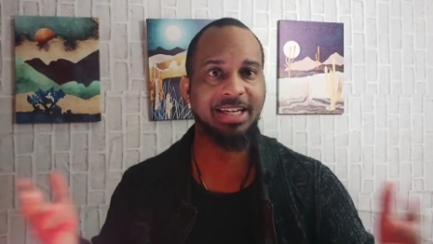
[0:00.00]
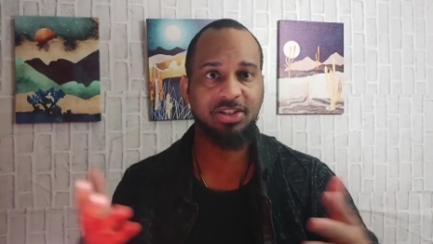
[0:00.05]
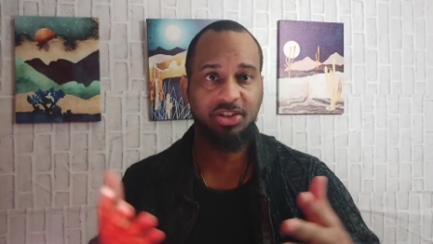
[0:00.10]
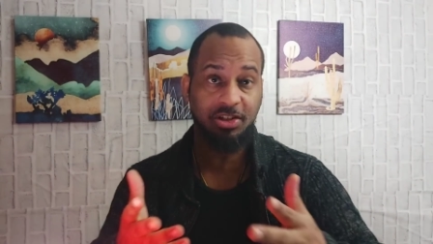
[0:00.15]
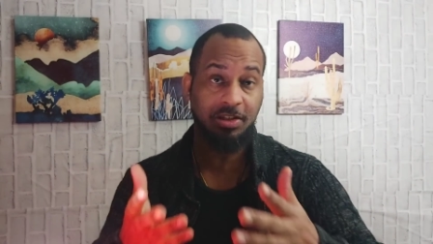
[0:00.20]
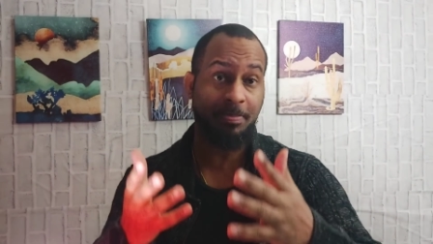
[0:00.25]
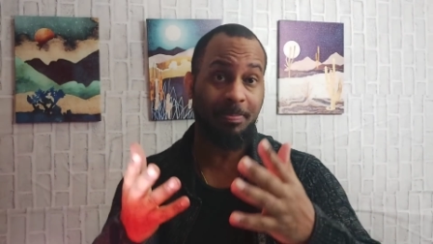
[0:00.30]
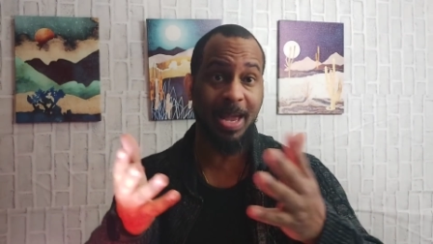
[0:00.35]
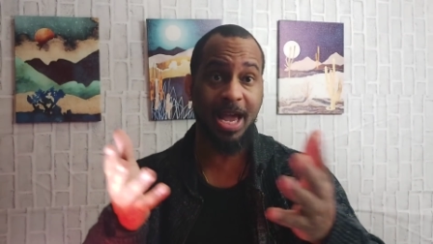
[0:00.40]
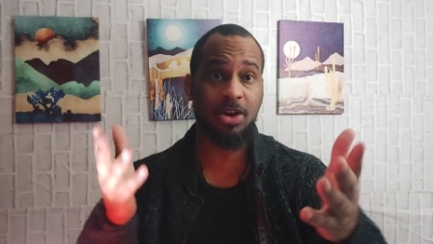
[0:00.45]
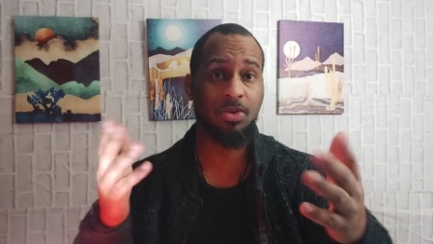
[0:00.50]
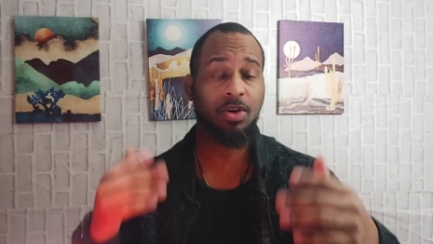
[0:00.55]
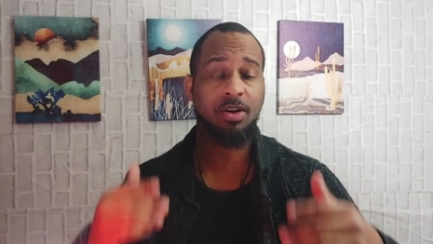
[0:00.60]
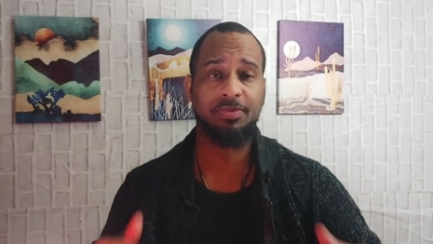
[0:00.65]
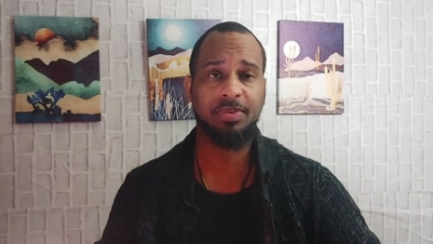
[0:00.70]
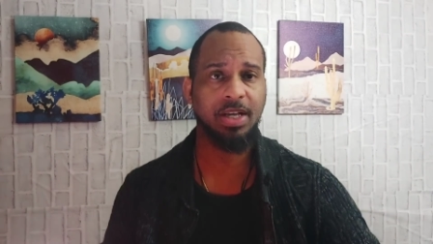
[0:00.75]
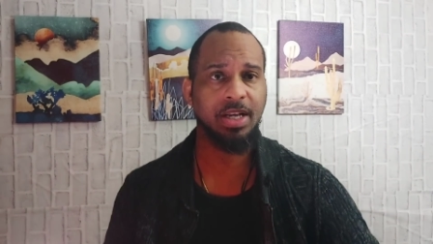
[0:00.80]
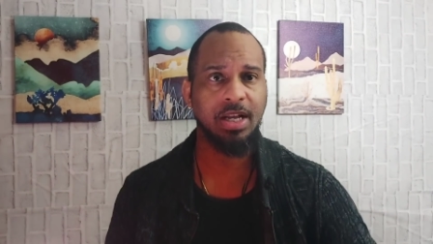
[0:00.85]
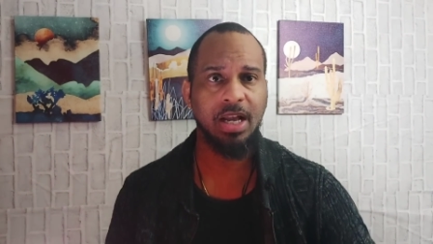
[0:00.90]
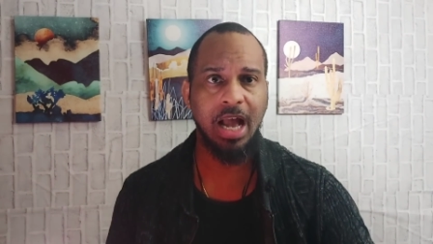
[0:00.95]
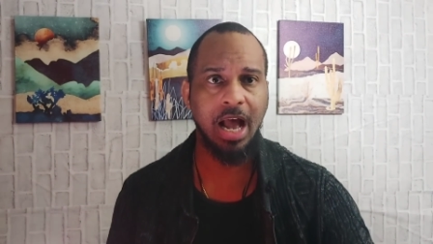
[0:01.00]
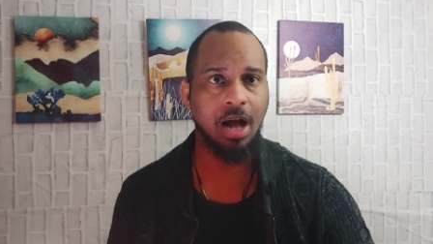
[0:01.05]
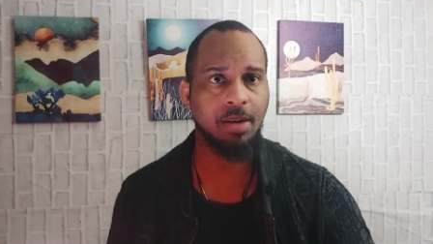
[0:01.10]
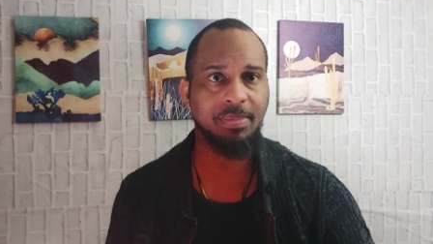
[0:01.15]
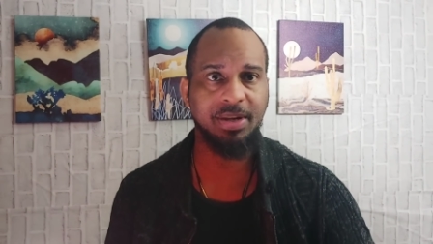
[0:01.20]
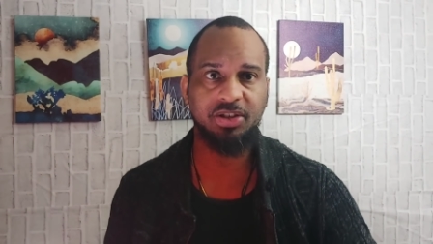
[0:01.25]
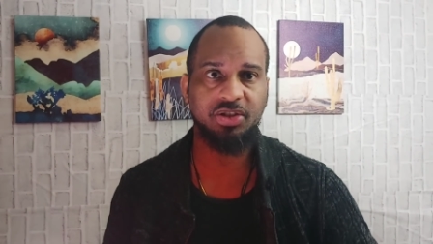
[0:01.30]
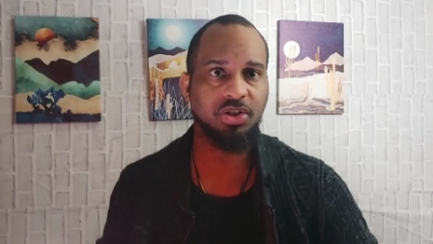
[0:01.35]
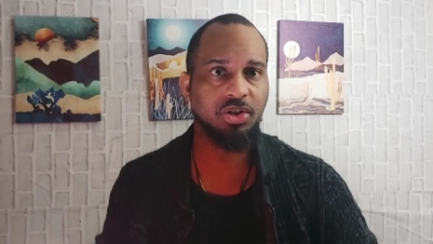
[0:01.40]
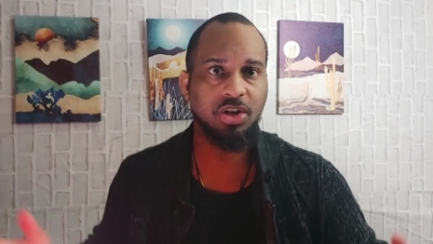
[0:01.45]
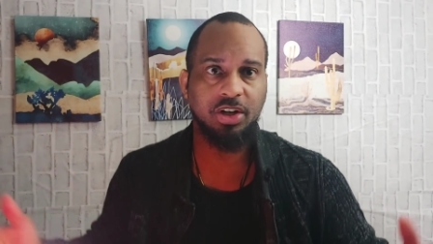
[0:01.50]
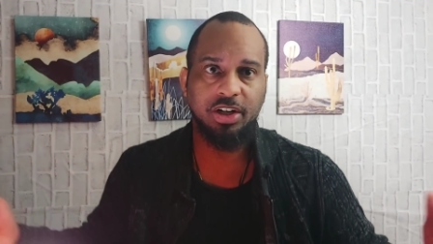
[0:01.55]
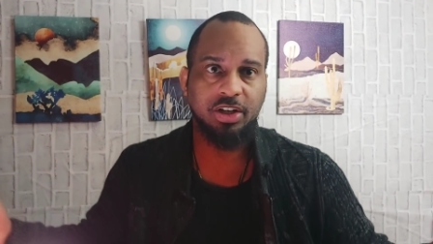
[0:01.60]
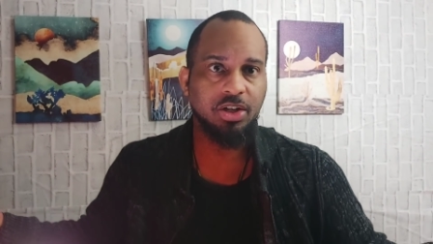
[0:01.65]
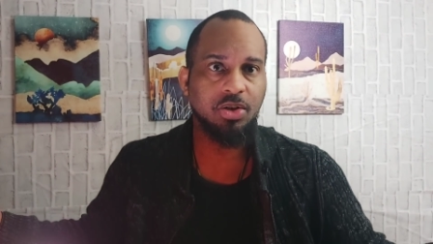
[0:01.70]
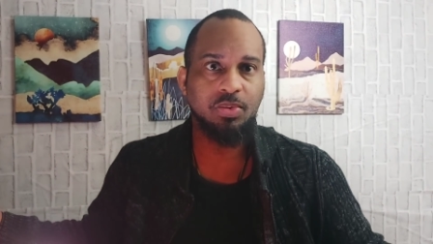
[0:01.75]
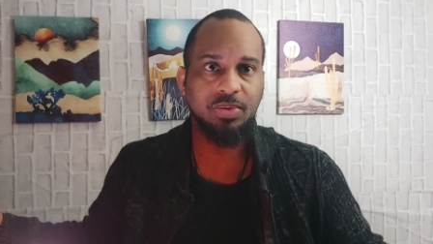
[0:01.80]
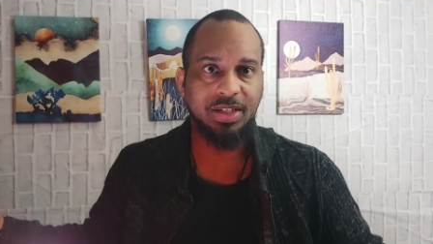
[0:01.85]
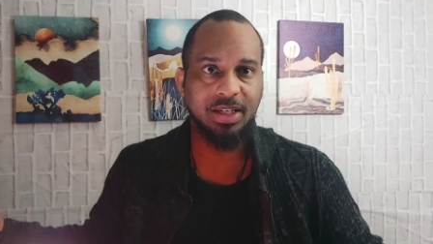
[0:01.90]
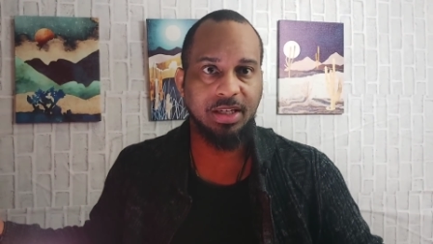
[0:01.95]
It's just a matter of how much they're going to
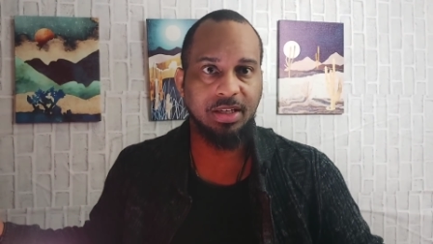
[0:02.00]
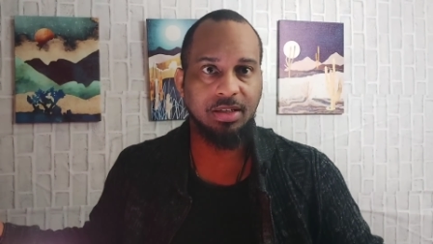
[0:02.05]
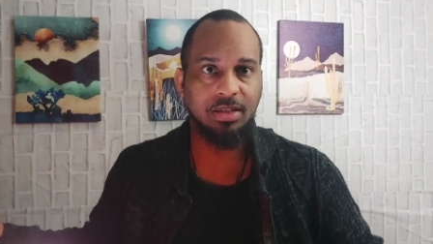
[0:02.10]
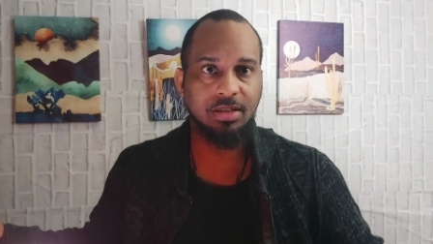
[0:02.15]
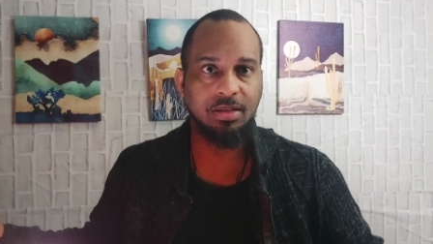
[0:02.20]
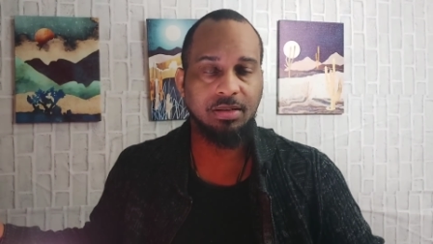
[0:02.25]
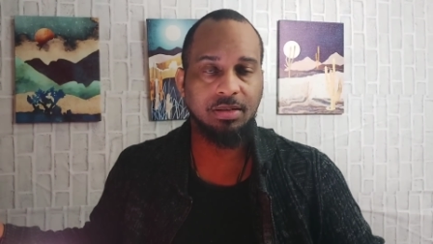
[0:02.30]
use it.